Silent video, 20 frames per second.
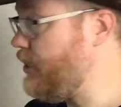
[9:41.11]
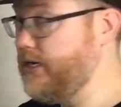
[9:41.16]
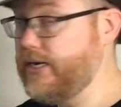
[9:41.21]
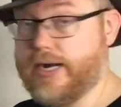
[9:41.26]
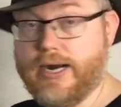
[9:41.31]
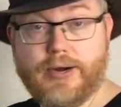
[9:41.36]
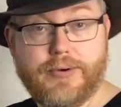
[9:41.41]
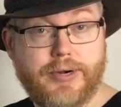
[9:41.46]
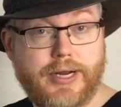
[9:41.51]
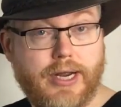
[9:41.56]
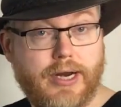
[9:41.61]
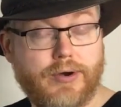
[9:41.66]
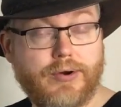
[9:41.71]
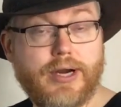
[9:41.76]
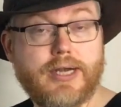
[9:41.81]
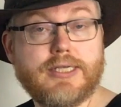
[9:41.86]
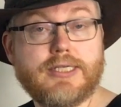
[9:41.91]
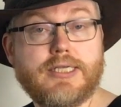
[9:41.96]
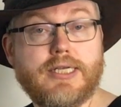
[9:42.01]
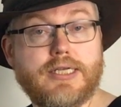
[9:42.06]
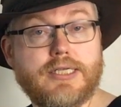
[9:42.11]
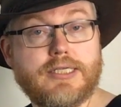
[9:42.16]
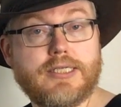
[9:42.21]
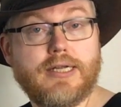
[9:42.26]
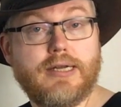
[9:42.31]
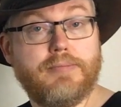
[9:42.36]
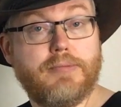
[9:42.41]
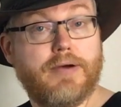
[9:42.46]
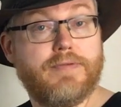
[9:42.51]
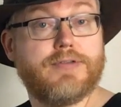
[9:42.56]
Kariera
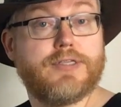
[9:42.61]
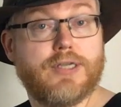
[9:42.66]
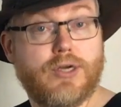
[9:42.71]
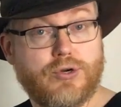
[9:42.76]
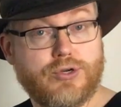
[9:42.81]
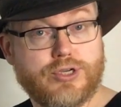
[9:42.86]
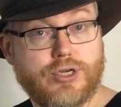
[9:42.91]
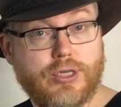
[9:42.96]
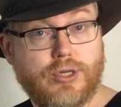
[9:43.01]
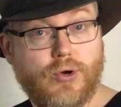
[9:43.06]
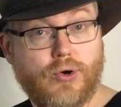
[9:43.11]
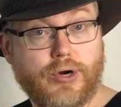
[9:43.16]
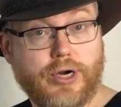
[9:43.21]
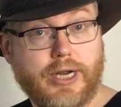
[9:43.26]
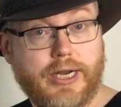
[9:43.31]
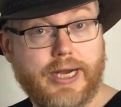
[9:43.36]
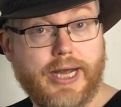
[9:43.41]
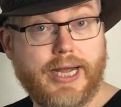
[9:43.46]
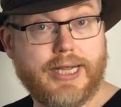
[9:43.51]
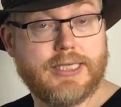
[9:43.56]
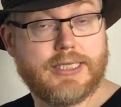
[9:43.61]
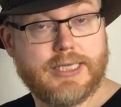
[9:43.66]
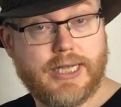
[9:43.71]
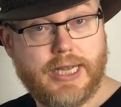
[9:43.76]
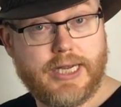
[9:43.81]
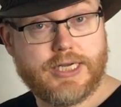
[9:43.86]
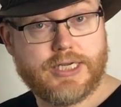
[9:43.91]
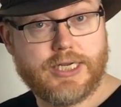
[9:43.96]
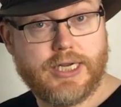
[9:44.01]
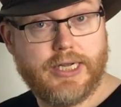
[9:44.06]
system of social
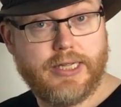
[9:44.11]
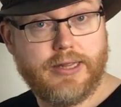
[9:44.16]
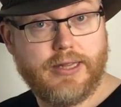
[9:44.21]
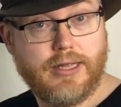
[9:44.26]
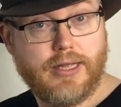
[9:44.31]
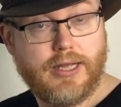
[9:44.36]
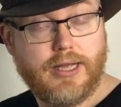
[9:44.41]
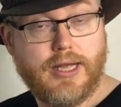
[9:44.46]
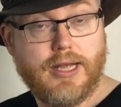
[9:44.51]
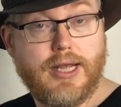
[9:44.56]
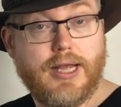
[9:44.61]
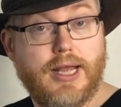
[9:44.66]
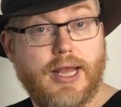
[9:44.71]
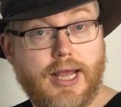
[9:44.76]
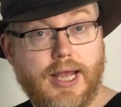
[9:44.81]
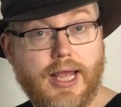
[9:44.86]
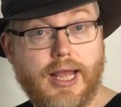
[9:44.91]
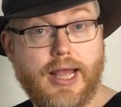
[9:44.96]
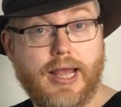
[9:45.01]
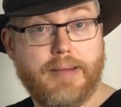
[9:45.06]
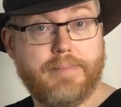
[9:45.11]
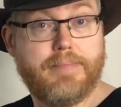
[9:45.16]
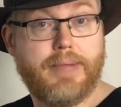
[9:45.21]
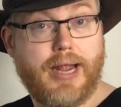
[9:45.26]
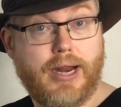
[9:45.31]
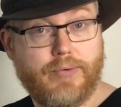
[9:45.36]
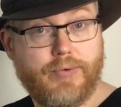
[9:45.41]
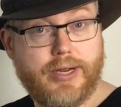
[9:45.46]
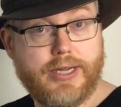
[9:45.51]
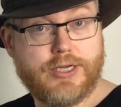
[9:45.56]
organization,
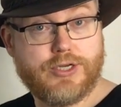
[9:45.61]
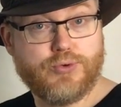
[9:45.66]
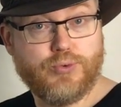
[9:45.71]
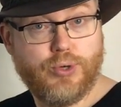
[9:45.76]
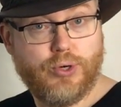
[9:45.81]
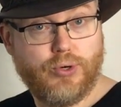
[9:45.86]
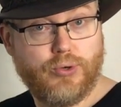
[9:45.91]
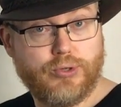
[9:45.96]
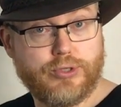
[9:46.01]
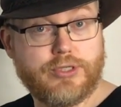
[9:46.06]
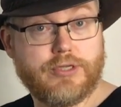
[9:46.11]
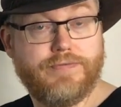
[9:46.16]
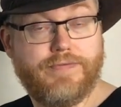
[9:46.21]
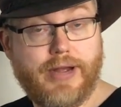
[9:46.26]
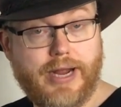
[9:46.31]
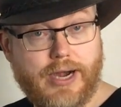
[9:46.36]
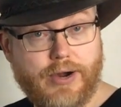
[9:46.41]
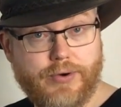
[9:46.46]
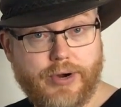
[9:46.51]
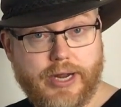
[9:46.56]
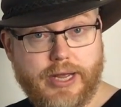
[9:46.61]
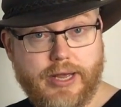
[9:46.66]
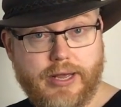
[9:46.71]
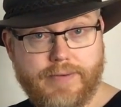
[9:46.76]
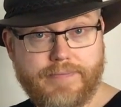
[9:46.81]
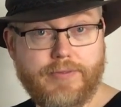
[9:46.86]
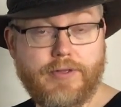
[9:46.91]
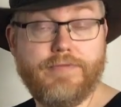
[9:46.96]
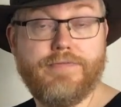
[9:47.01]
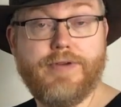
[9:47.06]
marriage rules vary
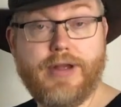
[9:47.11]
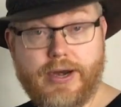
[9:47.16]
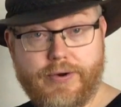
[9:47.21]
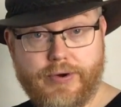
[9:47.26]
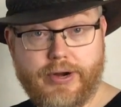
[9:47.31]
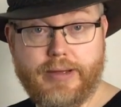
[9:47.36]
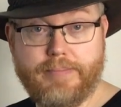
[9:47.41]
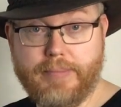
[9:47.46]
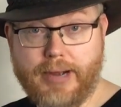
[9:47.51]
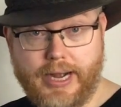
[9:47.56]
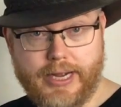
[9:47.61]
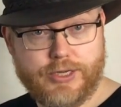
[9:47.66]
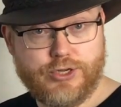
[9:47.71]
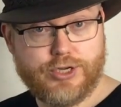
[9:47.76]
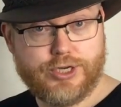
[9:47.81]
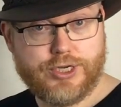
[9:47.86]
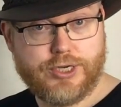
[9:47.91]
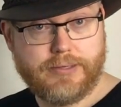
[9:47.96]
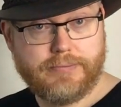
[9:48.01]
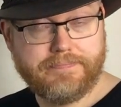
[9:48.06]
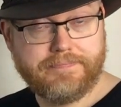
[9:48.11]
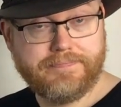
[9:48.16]
very much.